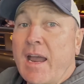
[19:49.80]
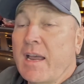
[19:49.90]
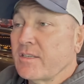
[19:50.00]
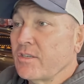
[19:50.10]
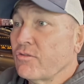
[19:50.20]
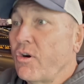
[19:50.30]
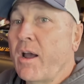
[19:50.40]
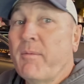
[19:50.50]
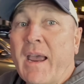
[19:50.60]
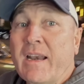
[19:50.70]

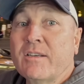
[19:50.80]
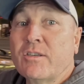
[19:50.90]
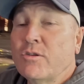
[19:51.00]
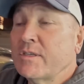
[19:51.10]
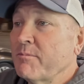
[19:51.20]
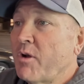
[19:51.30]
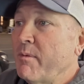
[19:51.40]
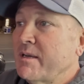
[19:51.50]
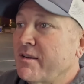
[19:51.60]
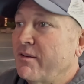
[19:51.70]
subscribe and do some
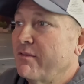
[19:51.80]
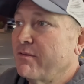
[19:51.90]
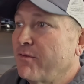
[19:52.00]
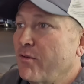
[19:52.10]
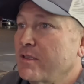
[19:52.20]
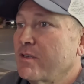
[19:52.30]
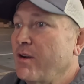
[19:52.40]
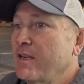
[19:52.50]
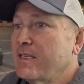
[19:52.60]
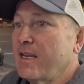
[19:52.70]
comments on it for us,
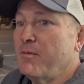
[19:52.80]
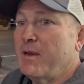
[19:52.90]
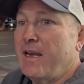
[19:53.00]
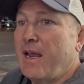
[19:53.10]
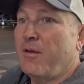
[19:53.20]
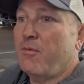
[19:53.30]
guys, so we know